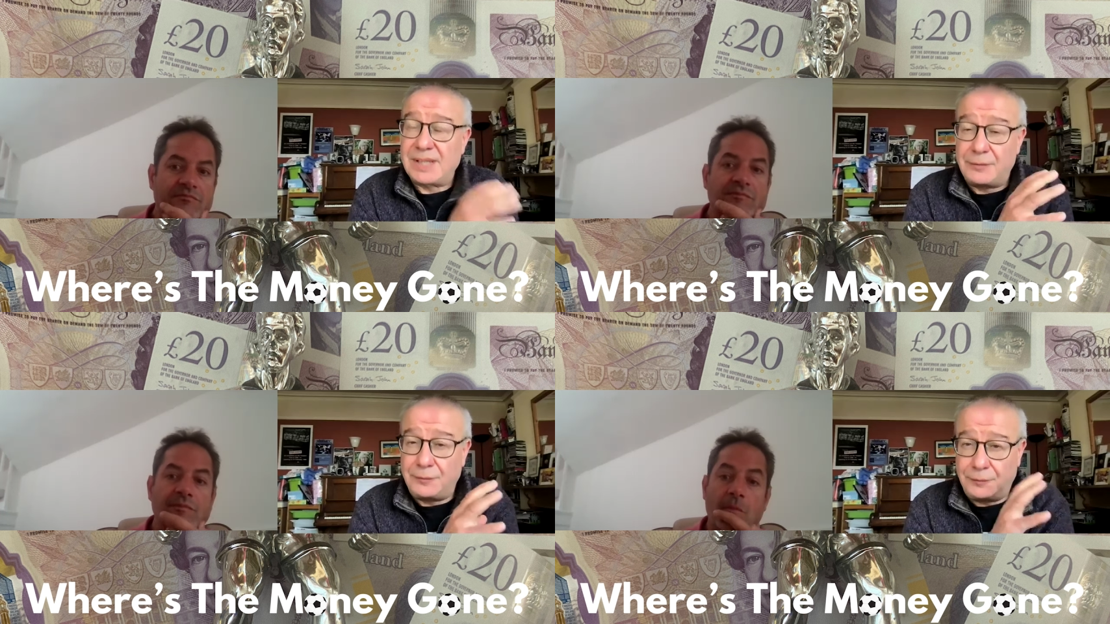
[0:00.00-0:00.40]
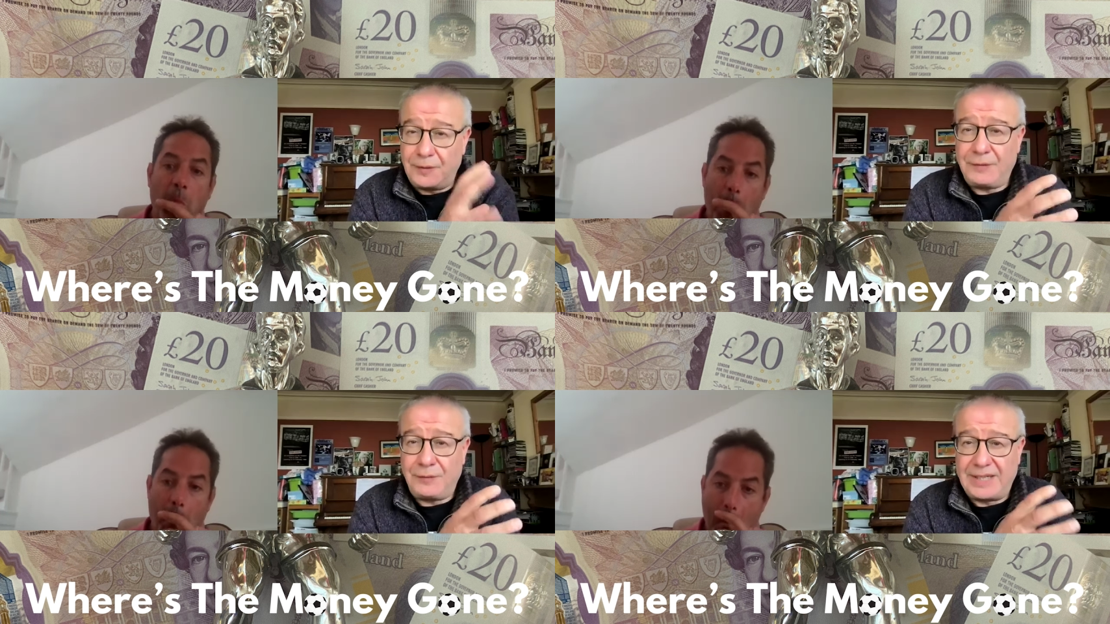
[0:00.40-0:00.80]
Speaker 1: So
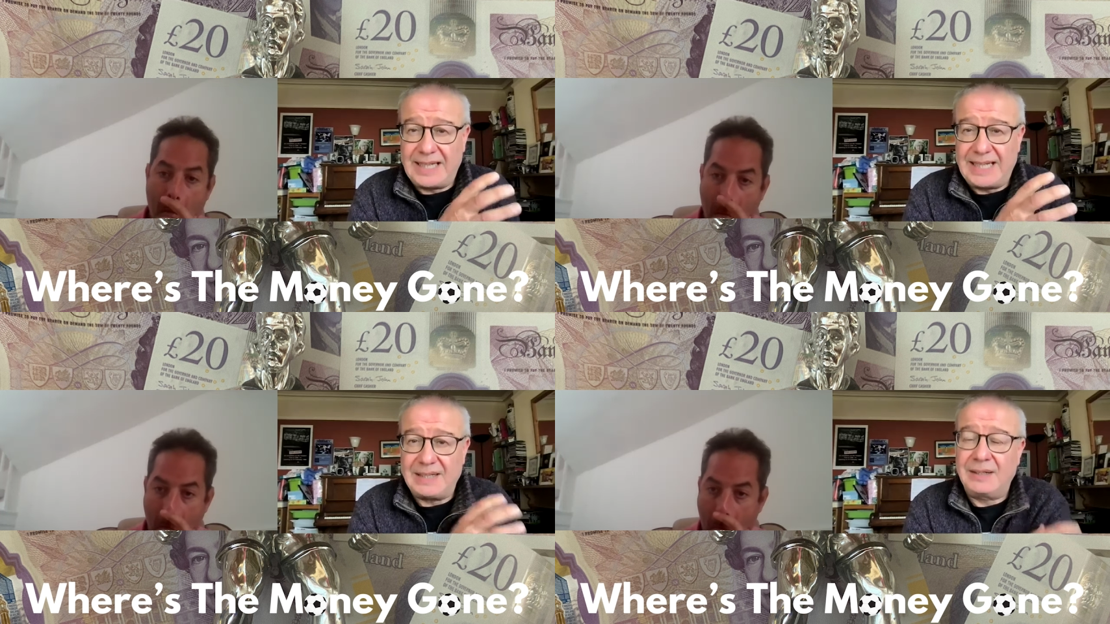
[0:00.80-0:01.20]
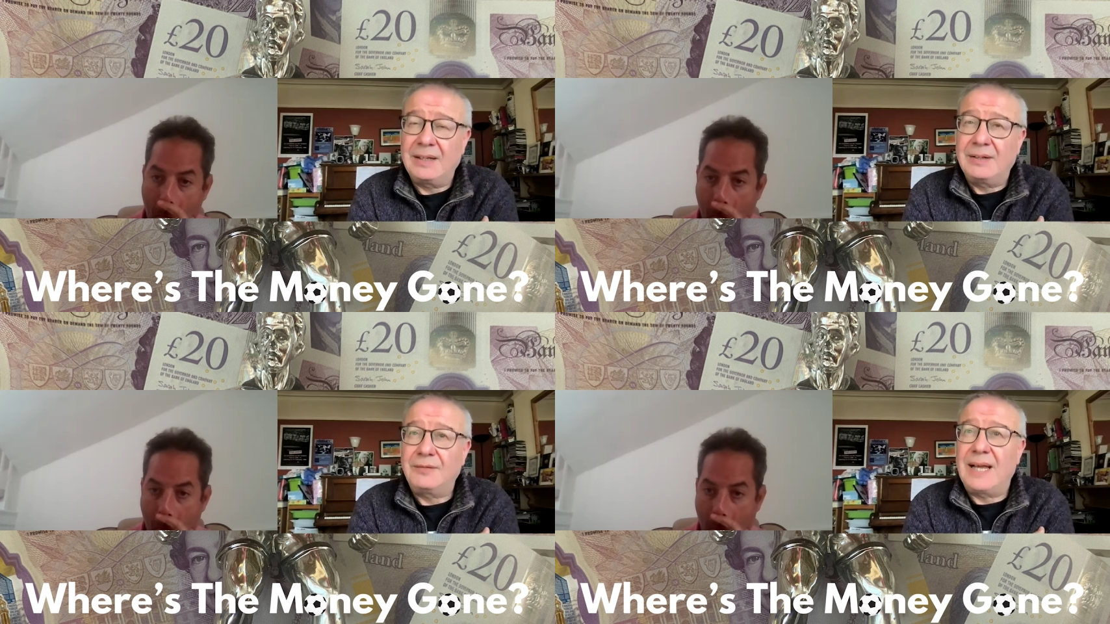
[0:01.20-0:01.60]
fifteen
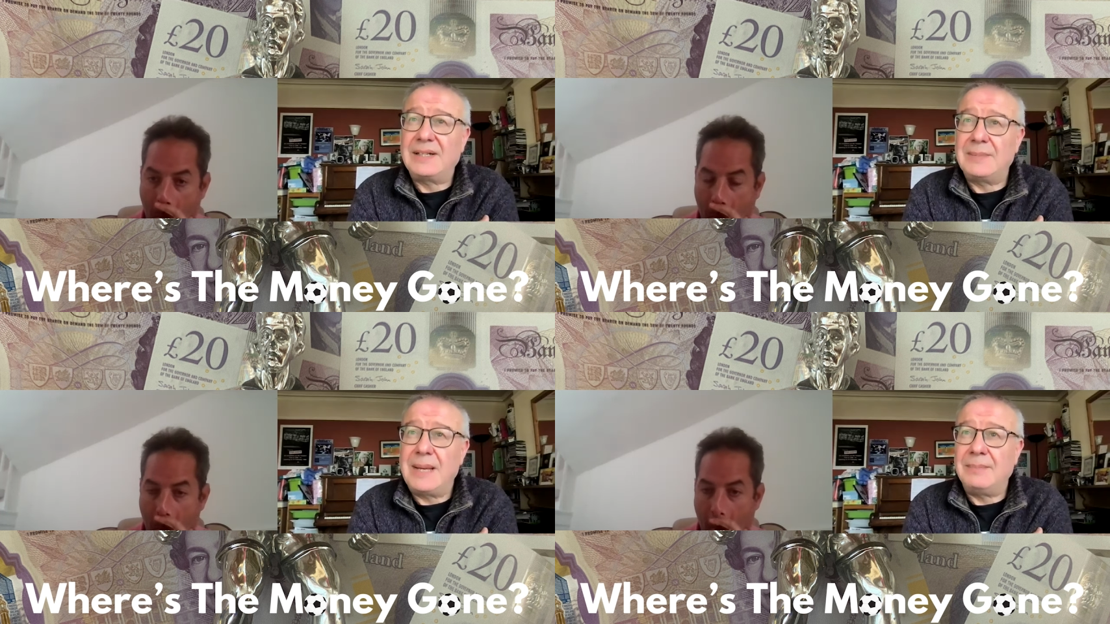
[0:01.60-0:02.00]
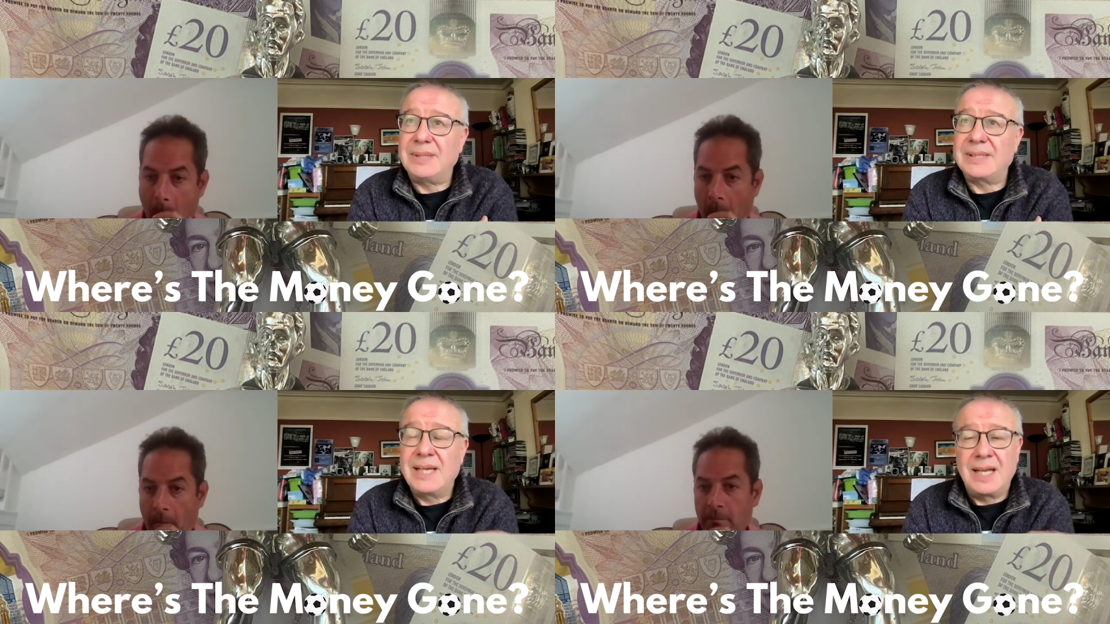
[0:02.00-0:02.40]
founder
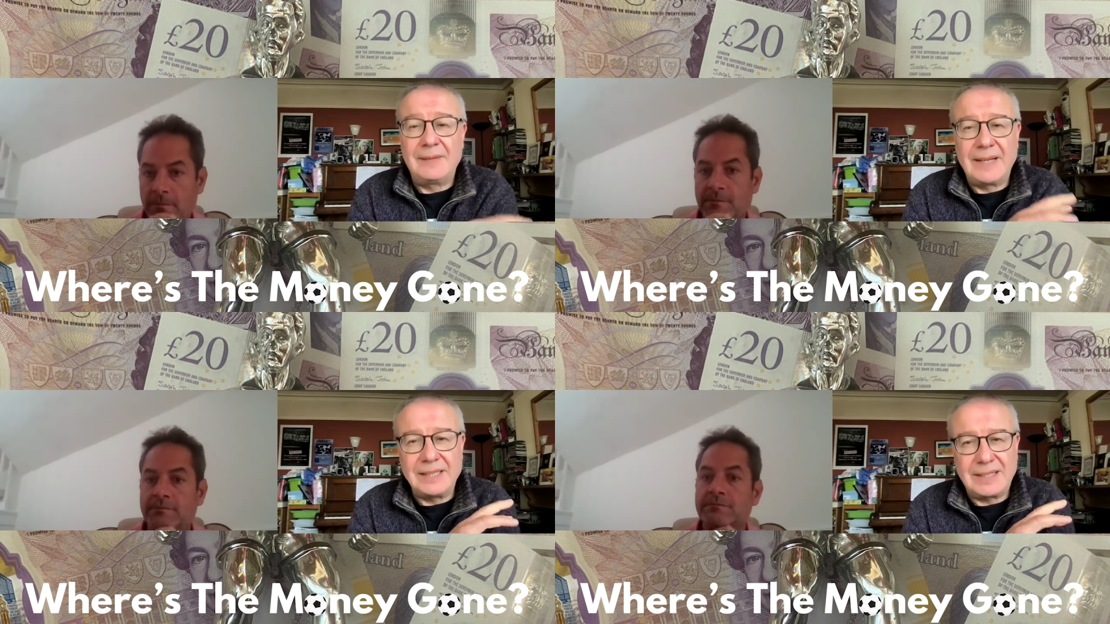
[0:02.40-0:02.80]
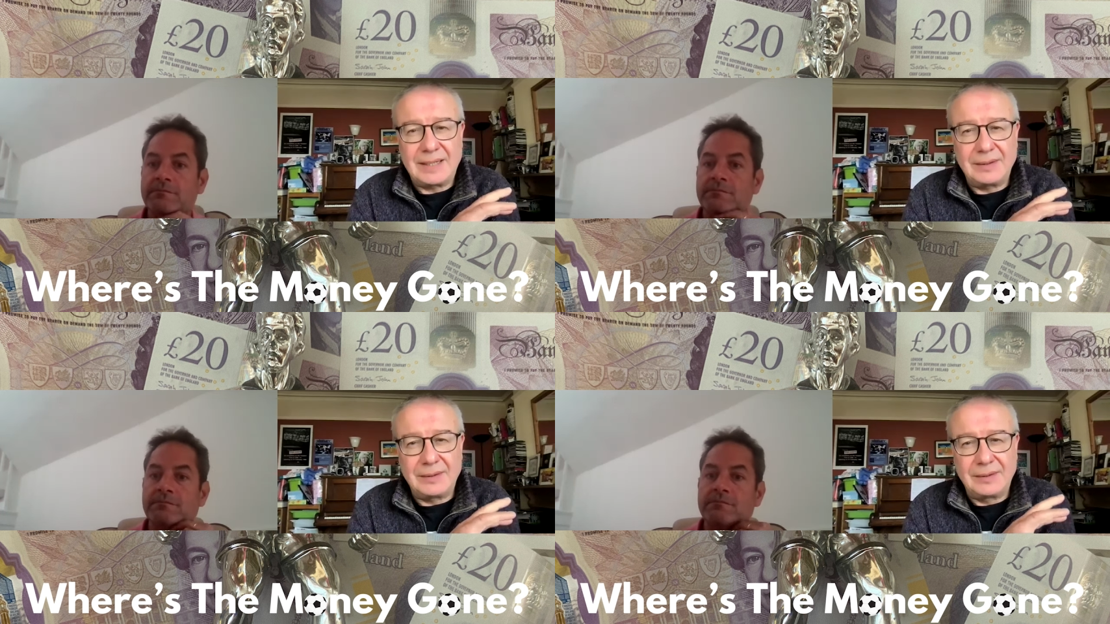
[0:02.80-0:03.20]
members. And then you'd
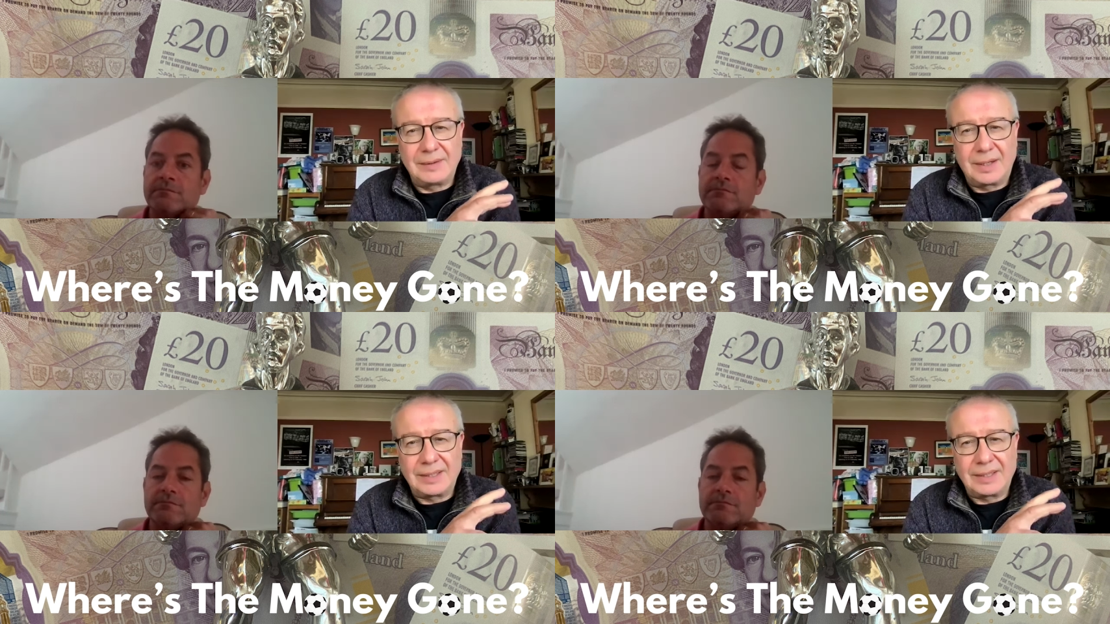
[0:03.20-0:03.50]
ha- the